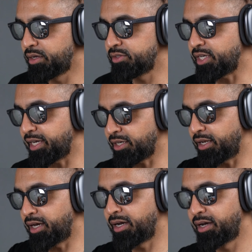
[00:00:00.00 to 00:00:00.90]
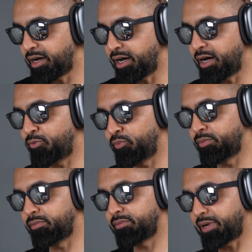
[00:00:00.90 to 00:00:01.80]
circular,
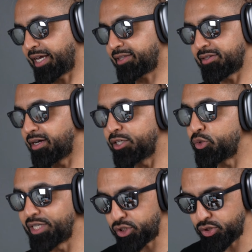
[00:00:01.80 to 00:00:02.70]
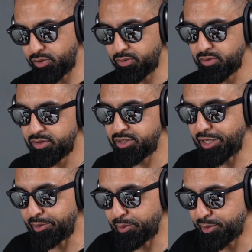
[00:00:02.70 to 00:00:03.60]
like a traditional
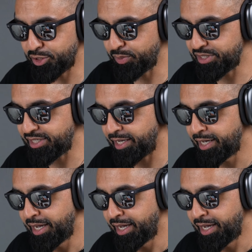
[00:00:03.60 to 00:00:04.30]
steering wheel, shall we say.